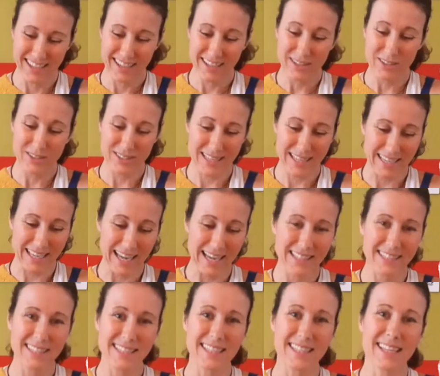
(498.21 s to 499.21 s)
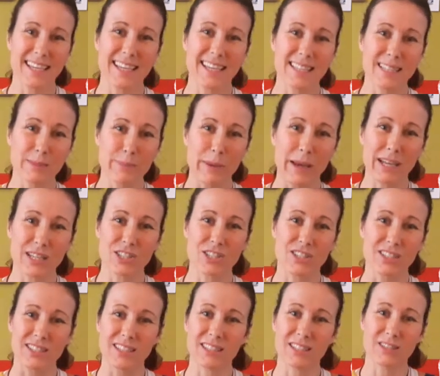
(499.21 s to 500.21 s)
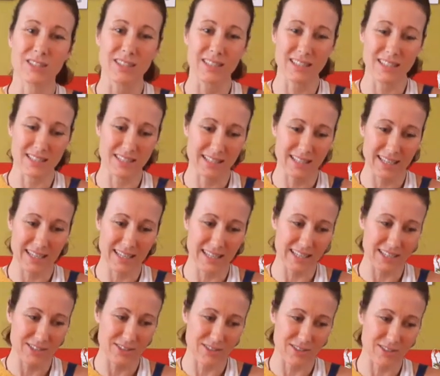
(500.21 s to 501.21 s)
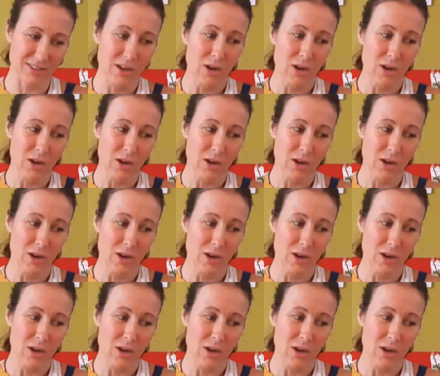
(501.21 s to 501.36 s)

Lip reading: Because I can see there is passion here in this connection,